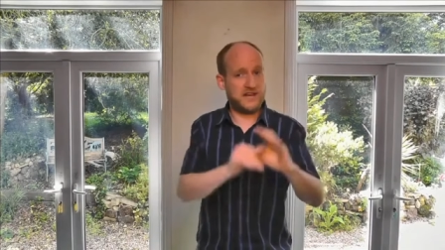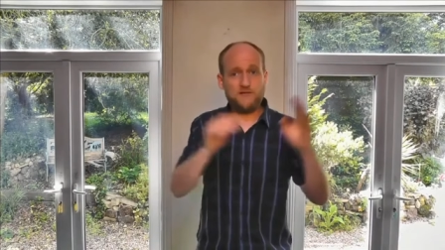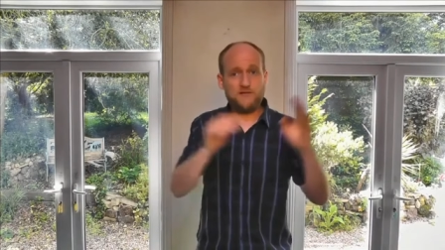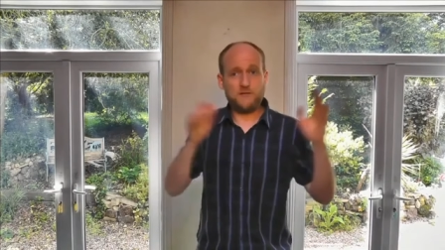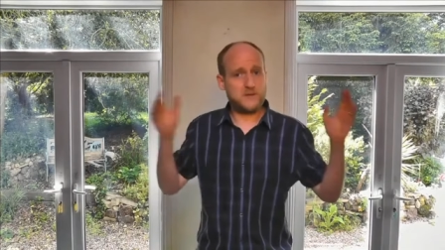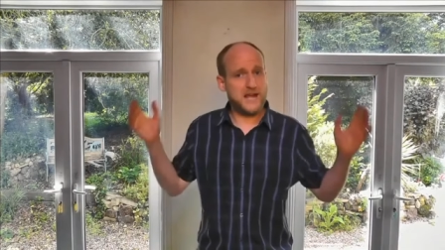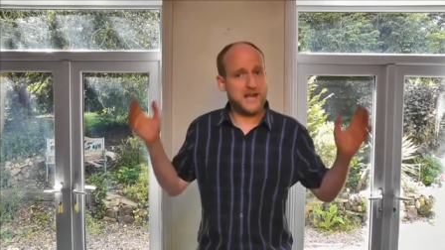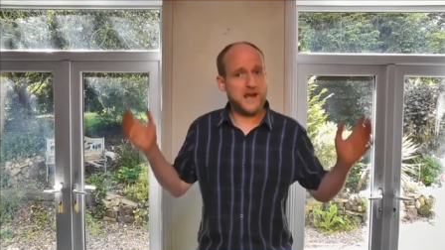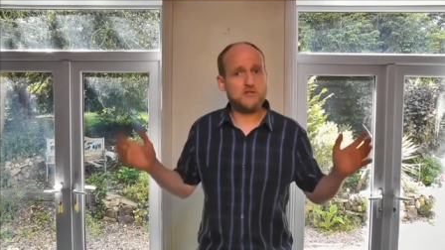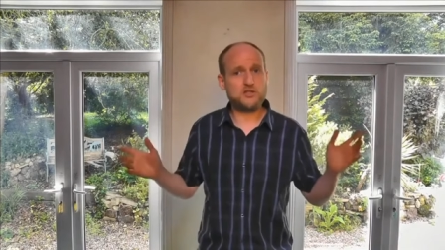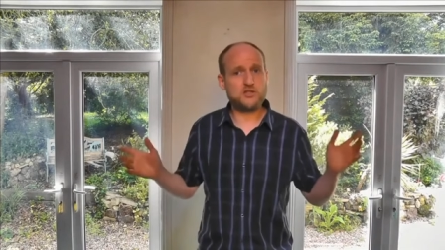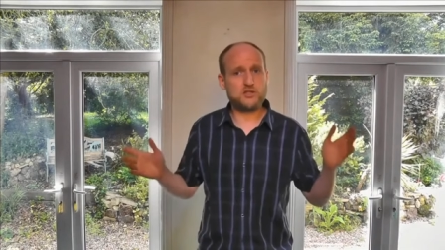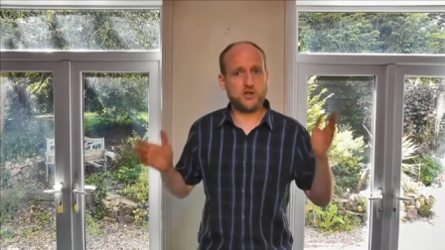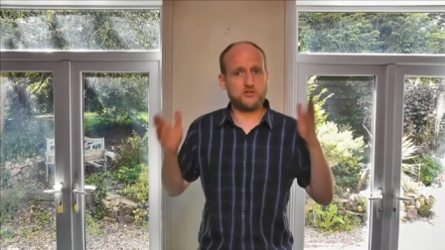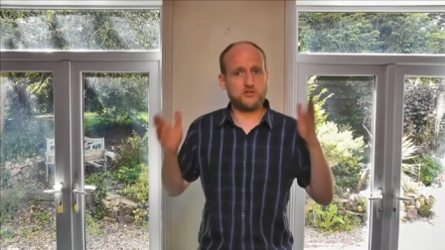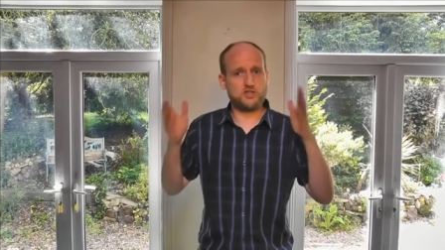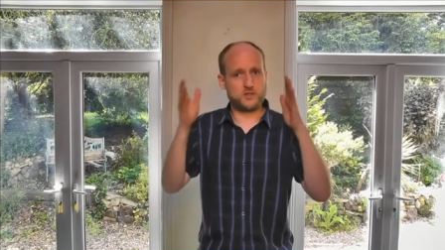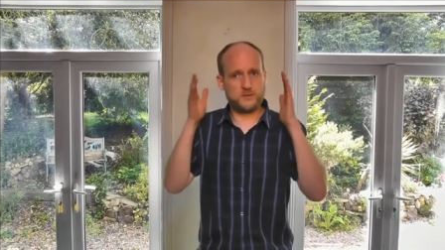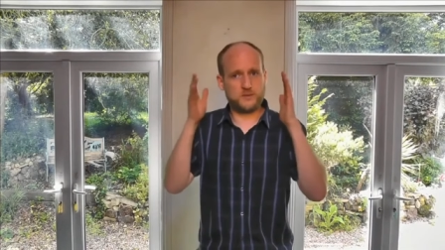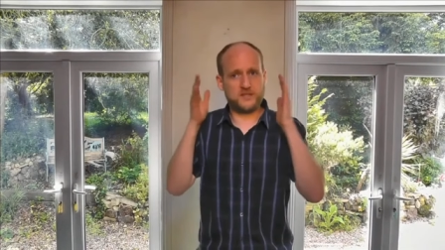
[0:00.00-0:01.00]
everybody else
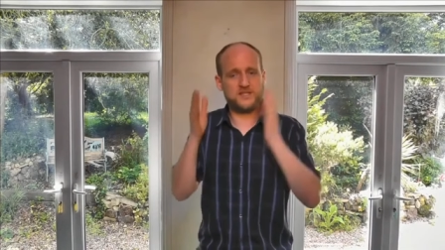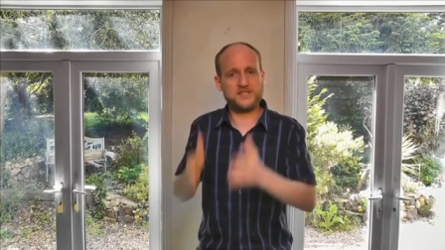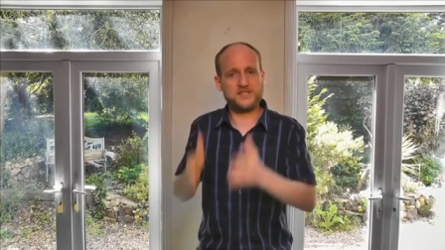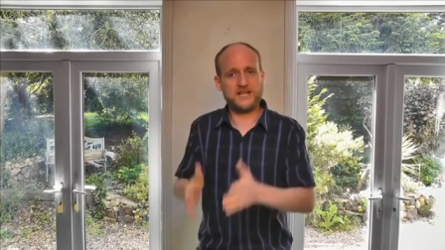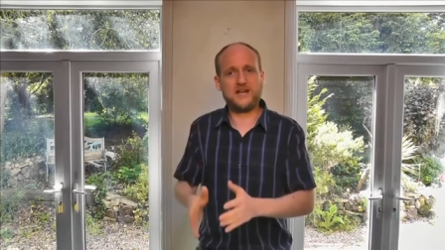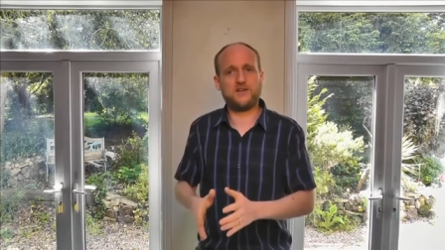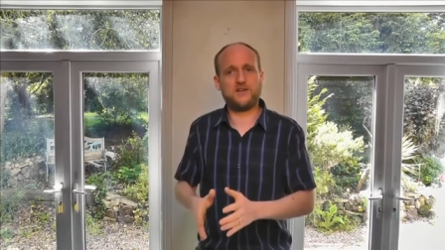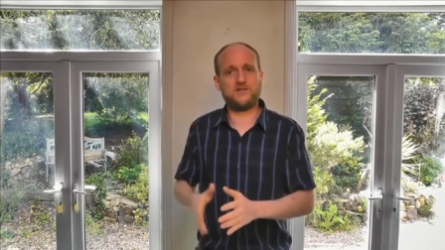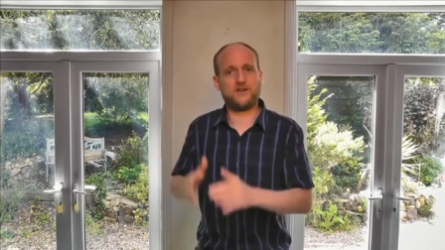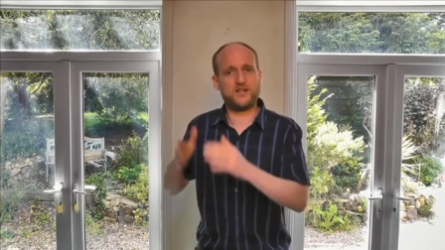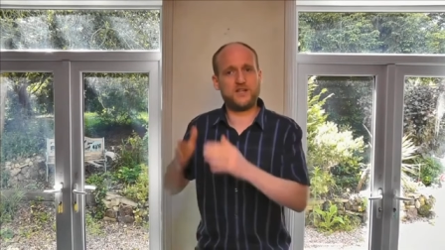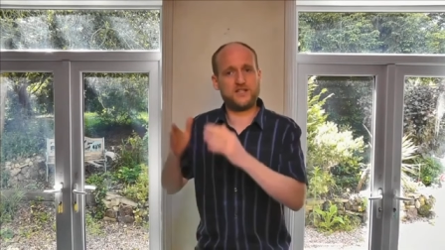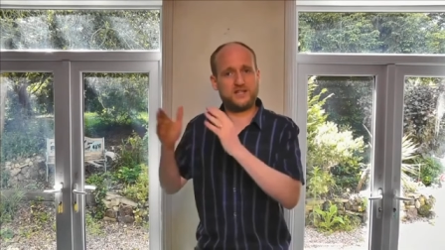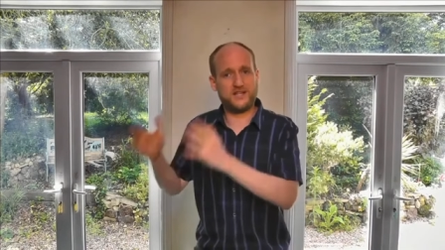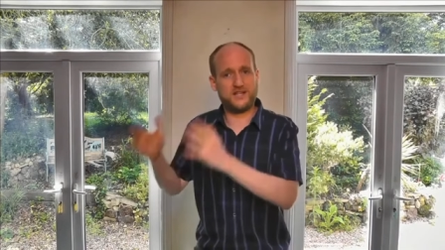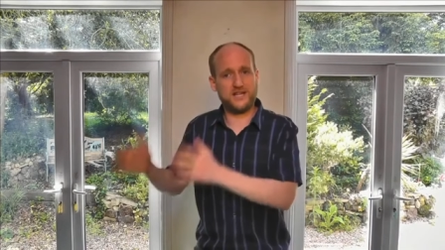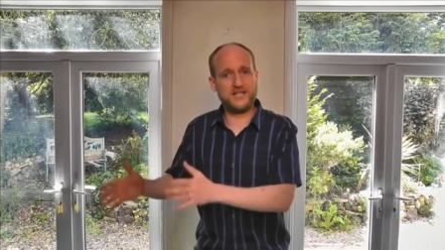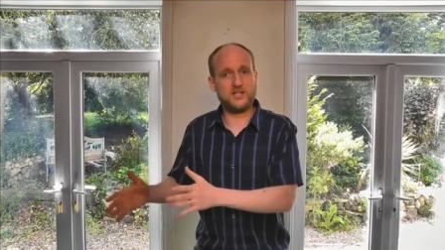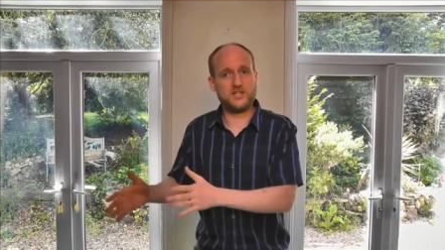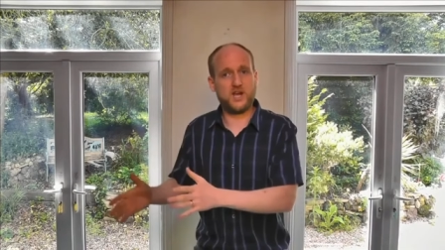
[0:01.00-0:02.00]
knows has been sacrificed to
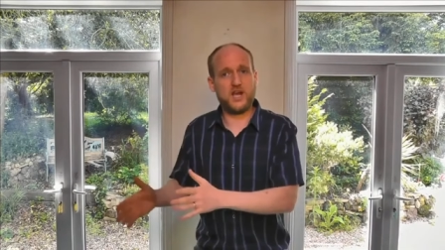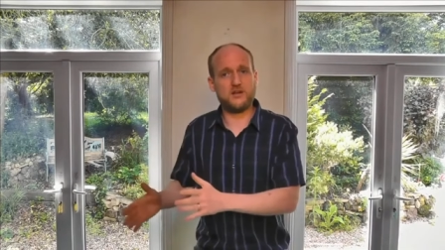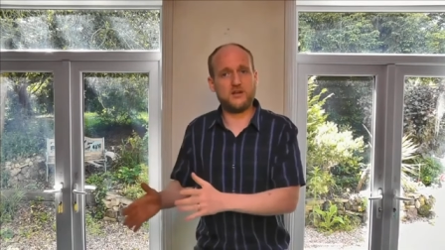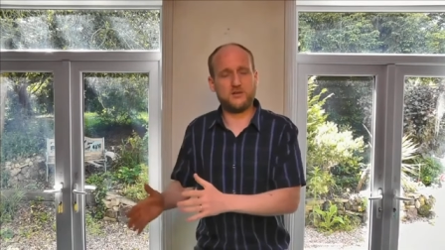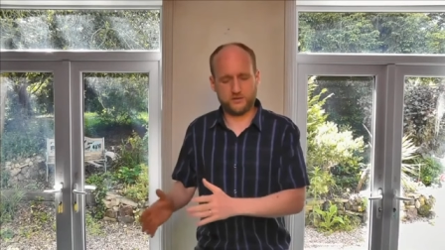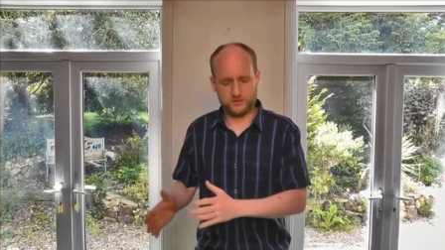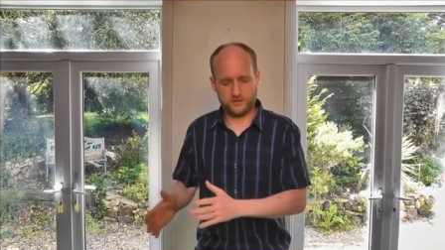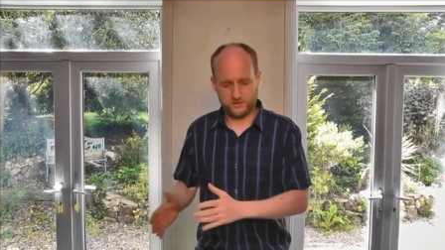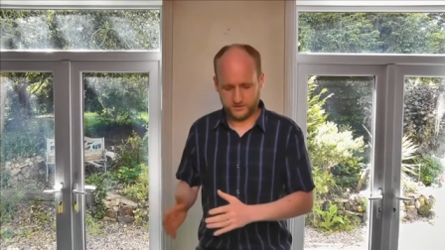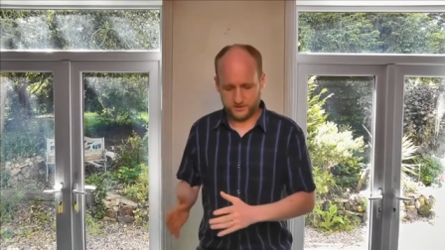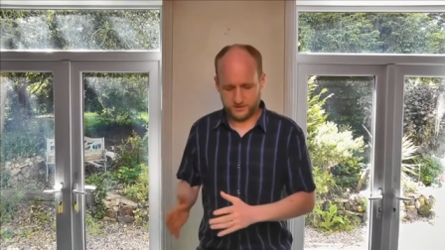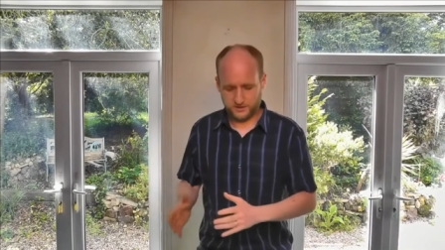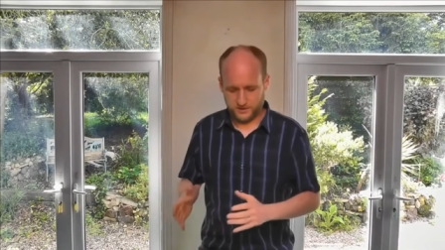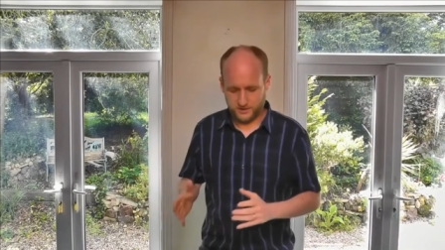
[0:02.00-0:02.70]
these idols,